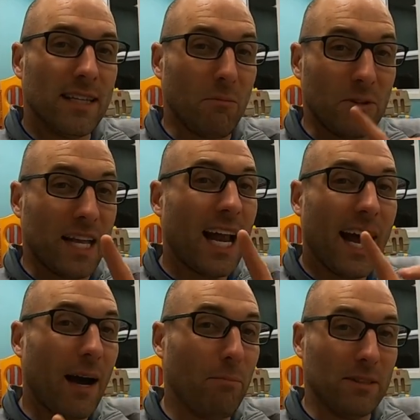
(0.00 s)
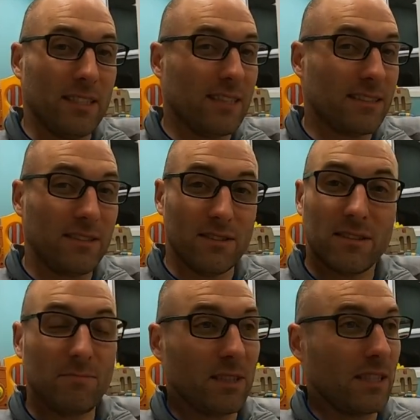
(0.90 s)
And when that happened, he
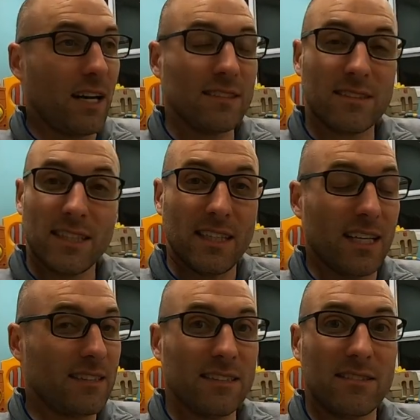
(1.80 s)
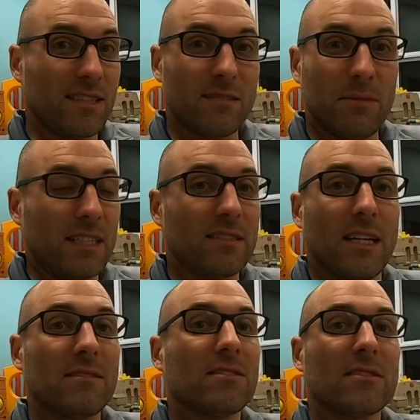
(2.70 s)
looked up to God and said, God, this doesn't make
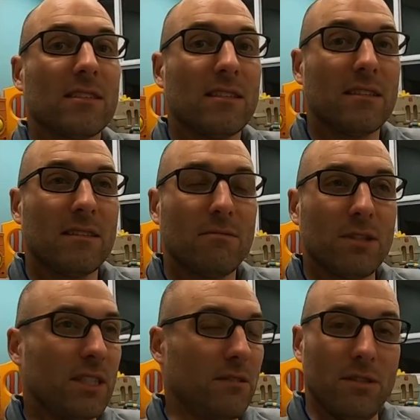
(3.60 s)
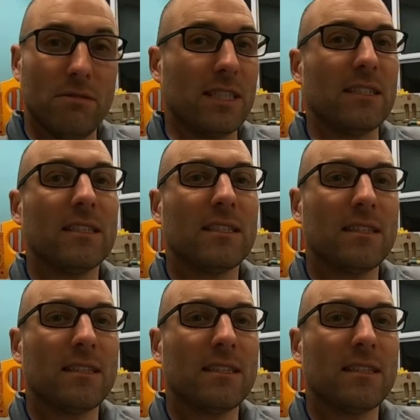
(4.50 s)
sense. What are you doing?